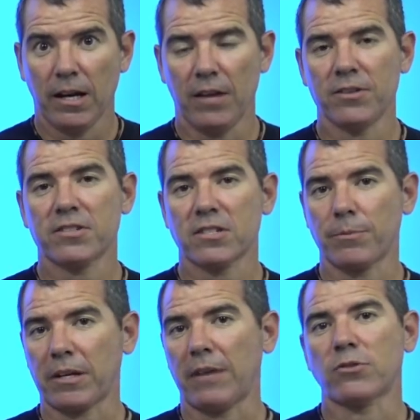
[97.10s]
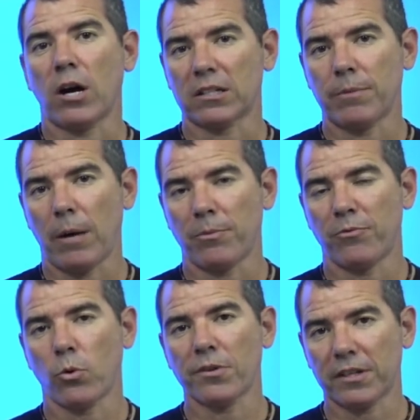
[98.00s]
And this is something I've talked about
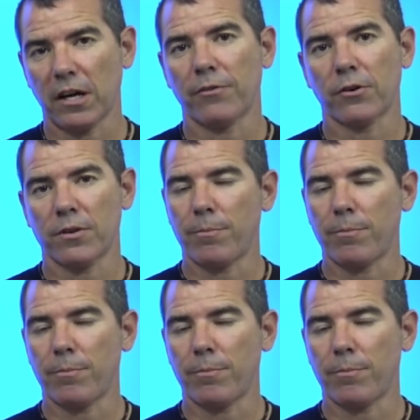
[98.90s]
before. The governor